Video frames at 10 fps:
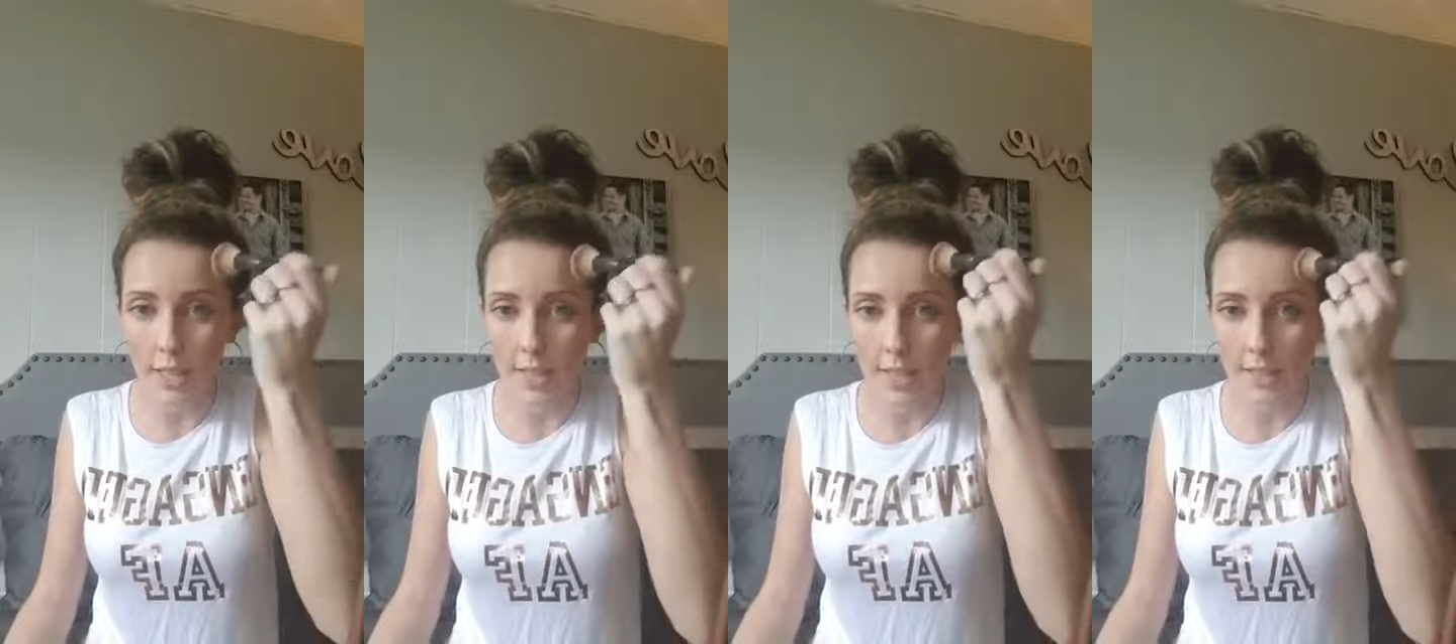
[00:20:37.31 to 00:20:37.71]

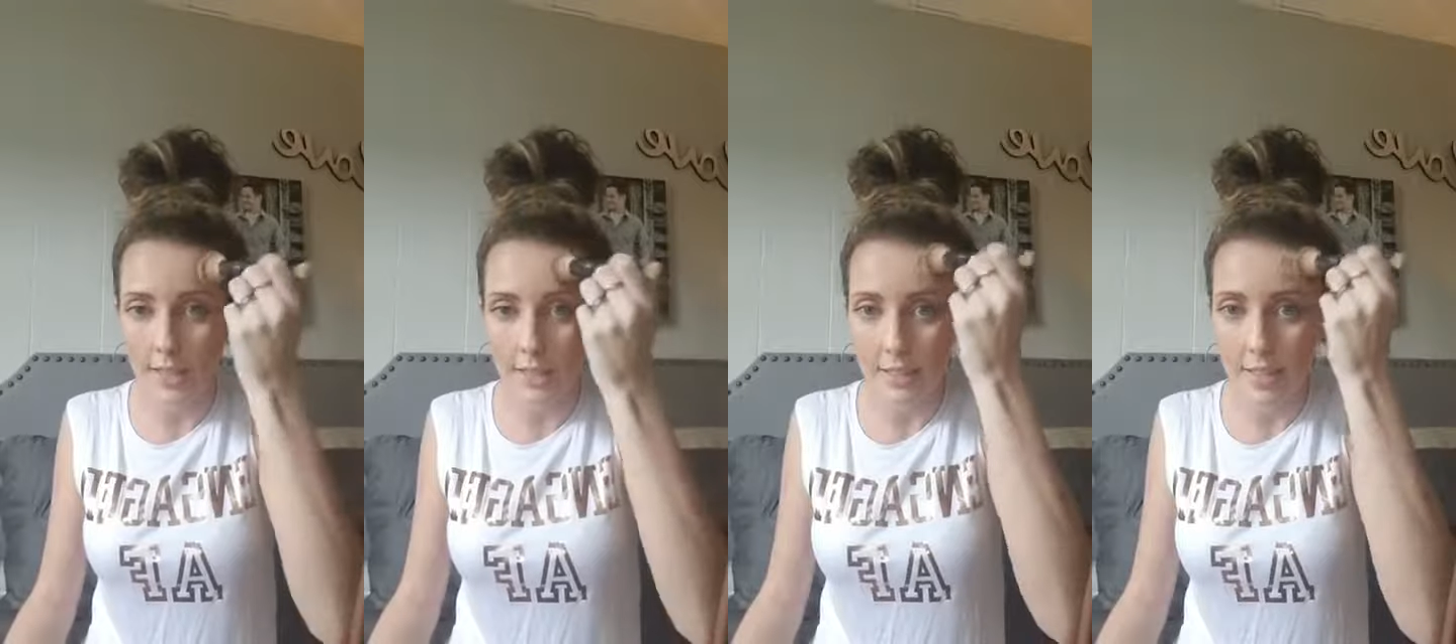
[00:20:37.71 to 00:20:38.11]

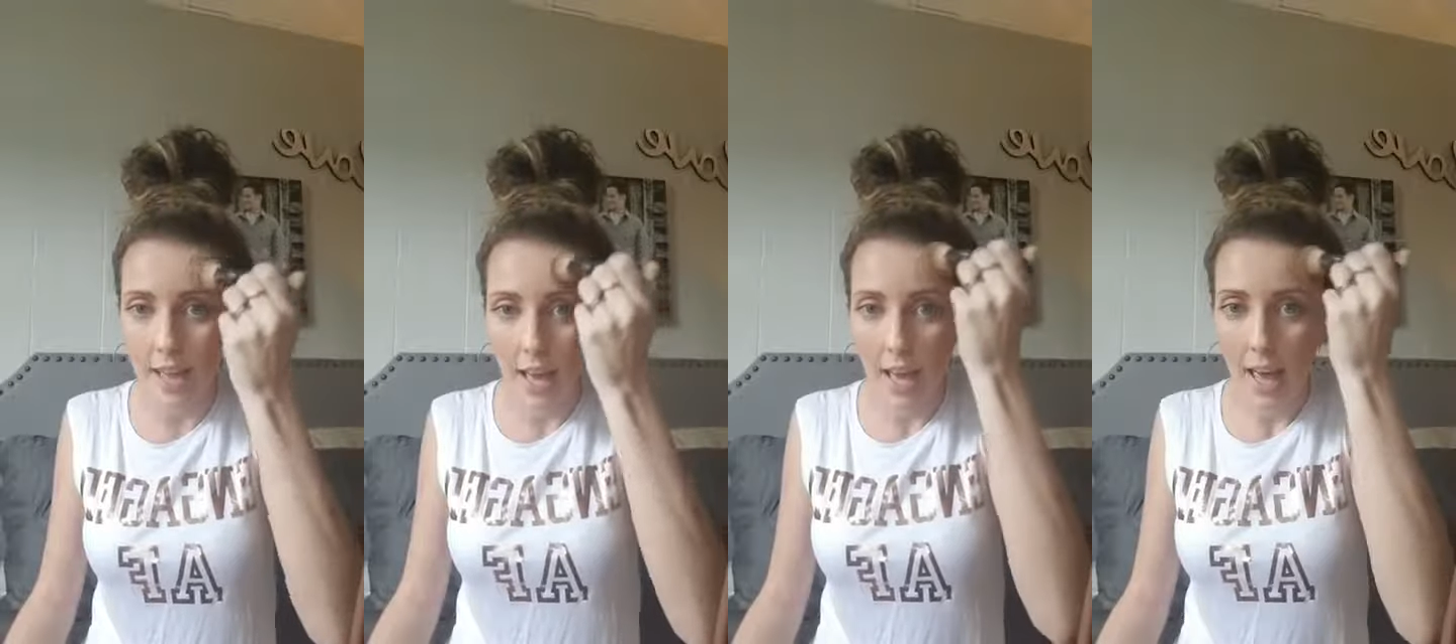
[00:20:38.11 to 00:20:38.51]
this
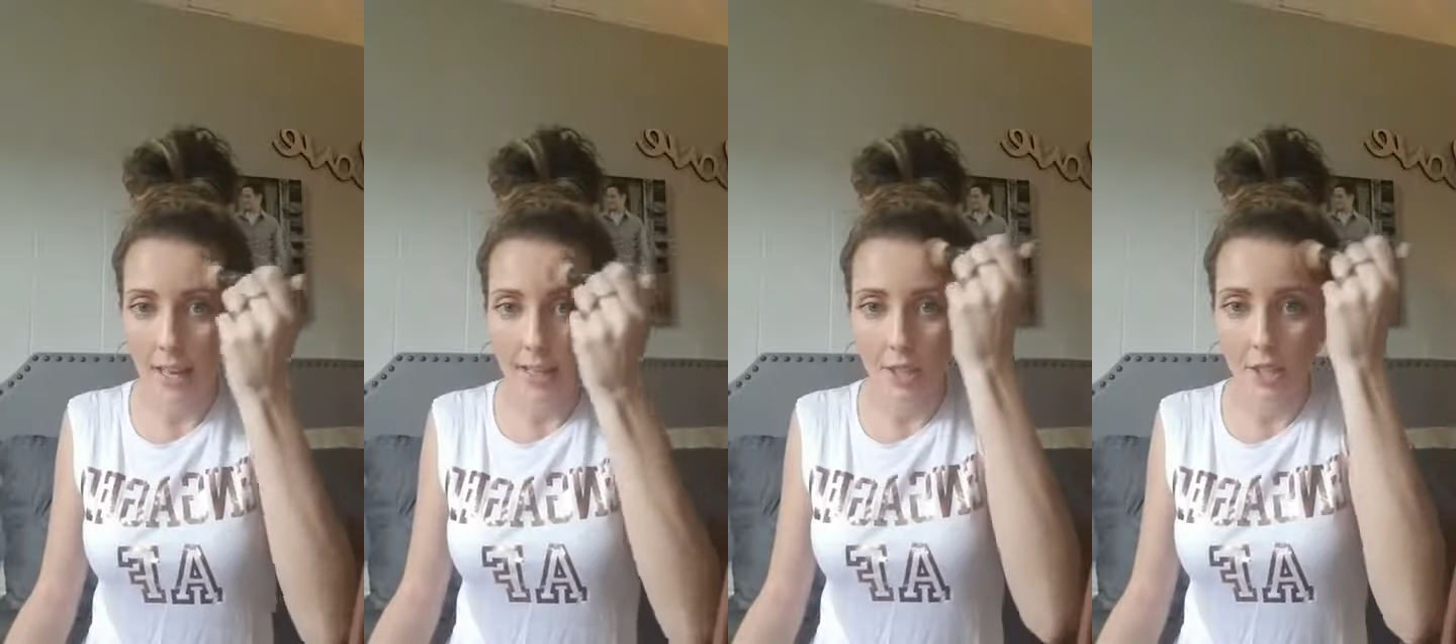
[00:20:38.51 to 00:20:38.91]

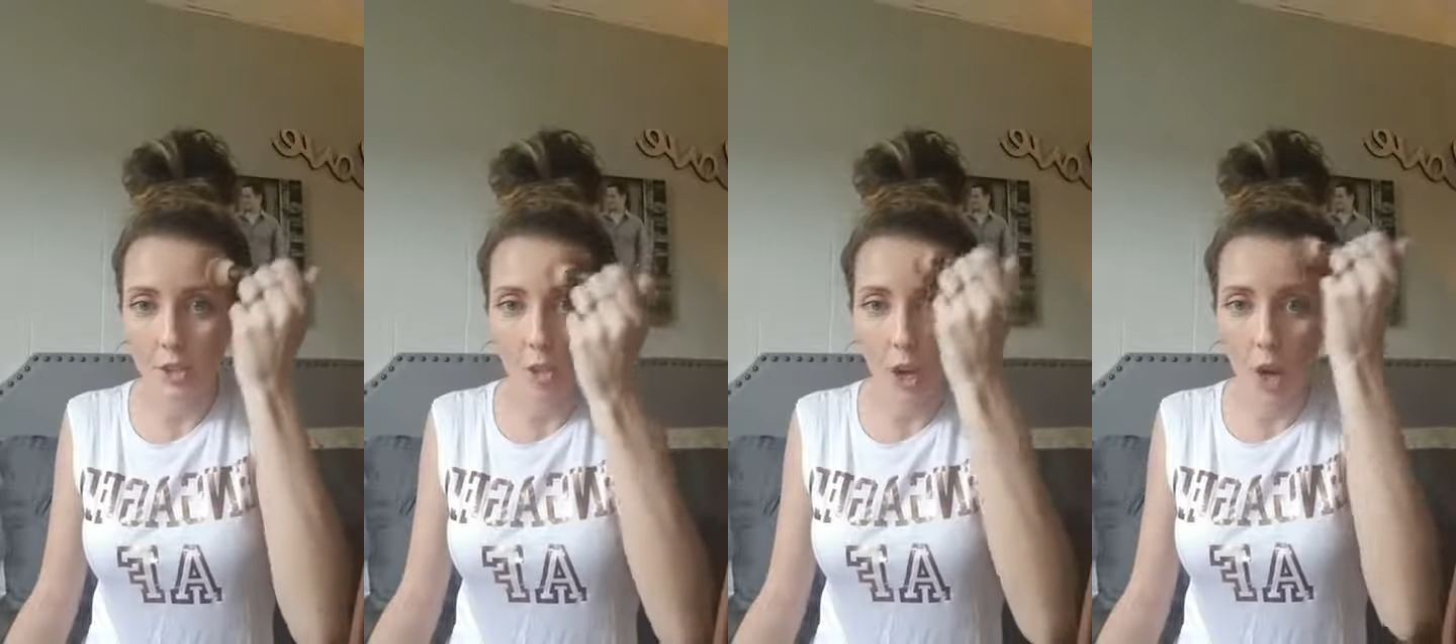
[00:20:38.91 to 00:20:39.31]
and
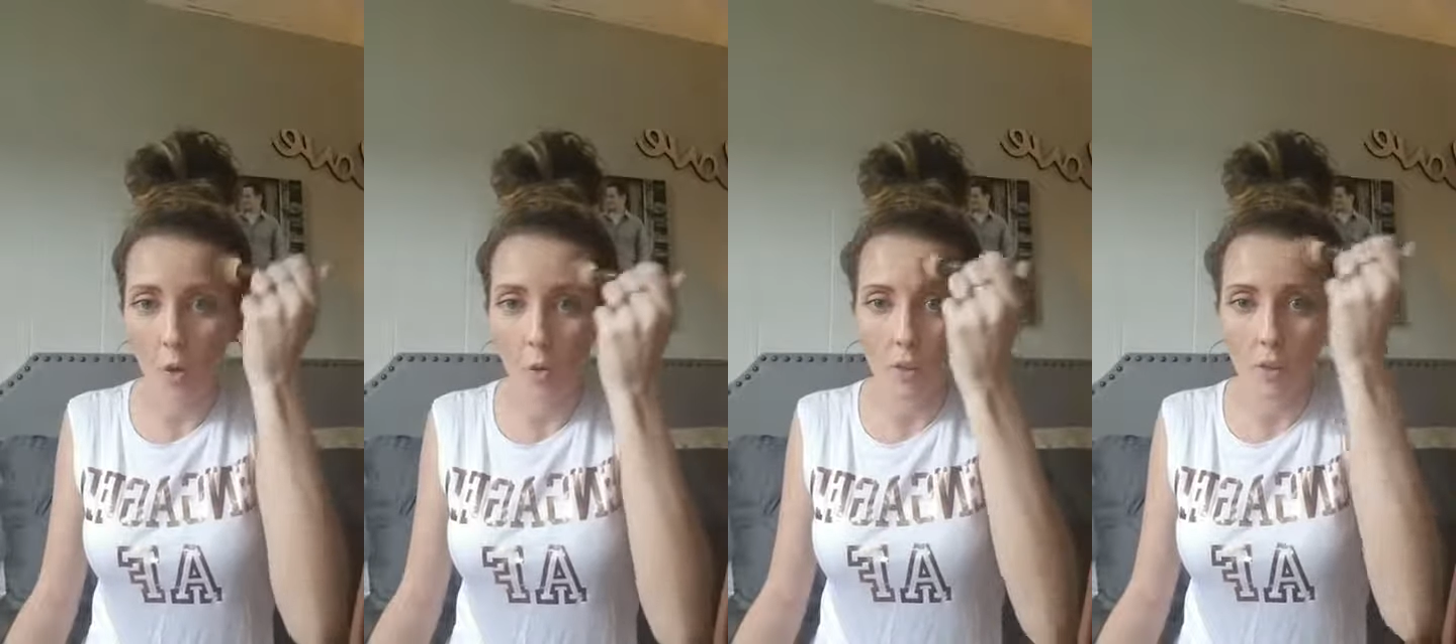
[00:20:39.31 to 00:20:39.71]
just
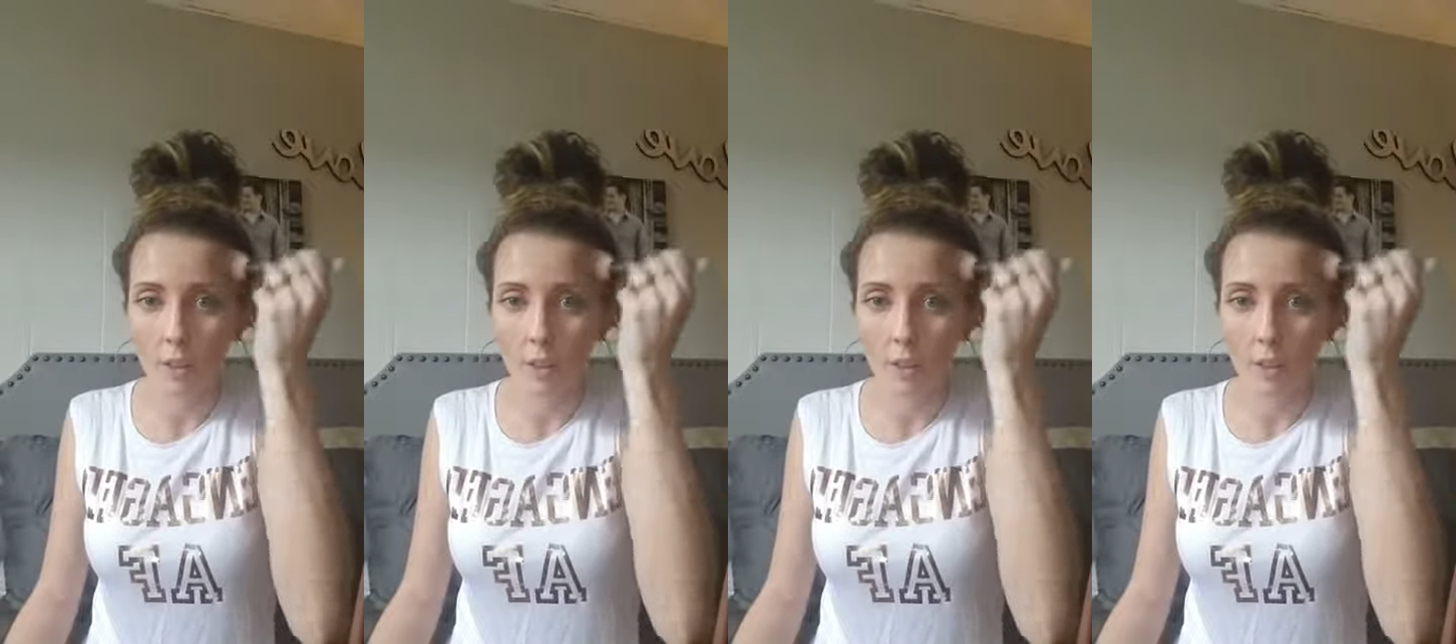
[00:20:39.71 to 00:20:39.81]
go